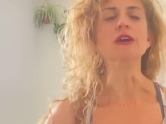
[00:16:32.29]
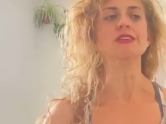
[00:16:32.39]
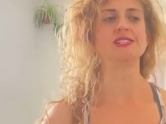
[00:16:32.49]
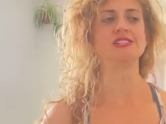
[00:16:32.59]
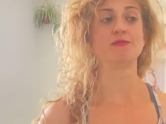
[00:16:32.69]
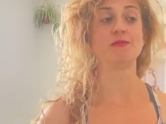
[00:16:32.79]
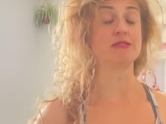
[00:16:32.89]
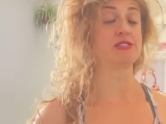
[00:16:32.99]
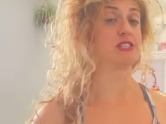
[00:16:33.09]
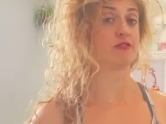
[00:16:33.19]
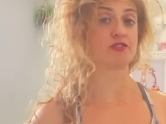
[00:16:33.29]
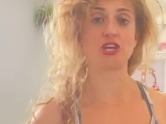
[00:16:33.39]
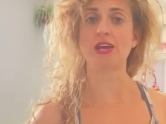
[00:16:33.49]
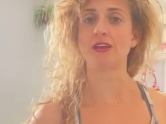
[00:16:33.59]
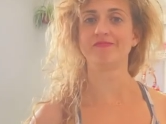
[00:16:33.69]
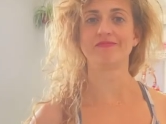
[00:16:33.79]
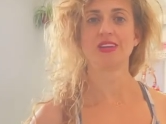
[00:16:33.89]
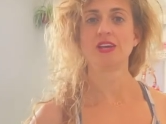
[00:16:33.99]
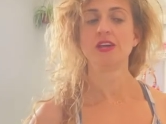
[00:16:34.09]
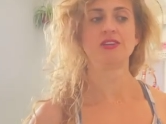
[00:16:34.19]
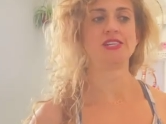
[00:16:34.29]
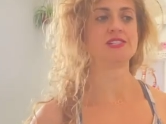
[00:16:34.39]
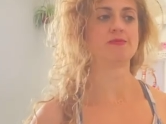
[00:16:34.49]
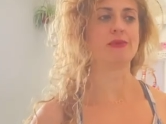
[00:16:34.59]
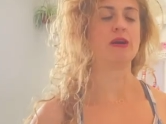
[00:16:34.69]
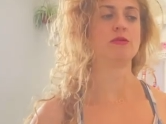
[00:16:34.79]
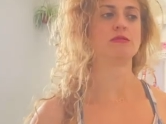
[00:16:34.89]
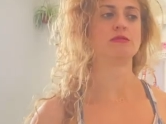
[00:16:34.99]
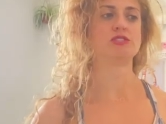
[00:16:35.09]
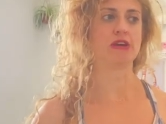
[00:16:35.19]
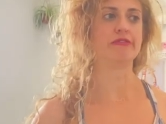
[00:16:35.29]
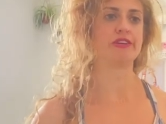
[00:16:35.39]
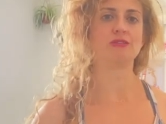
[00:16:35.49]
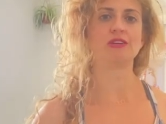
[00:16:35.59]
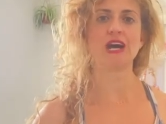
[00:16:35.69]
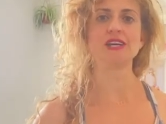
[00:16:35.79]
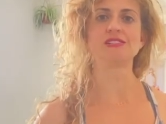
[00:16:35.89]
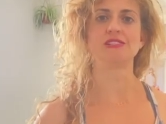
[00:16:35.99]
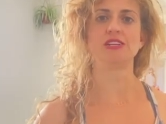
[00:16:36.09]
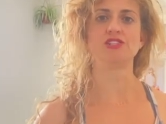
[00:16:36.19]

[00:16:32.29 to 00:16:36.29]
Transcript: This isn't about self-shame. This is about self-curiosity.